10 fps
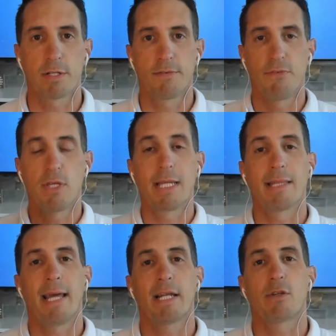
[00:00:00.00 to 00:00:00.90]
So if you can
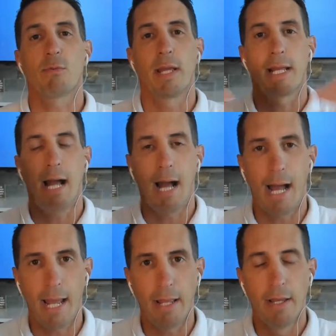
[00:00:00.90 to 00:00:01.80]
get that to rank
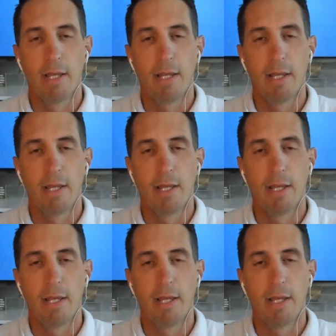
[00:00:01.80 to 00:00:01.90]
high,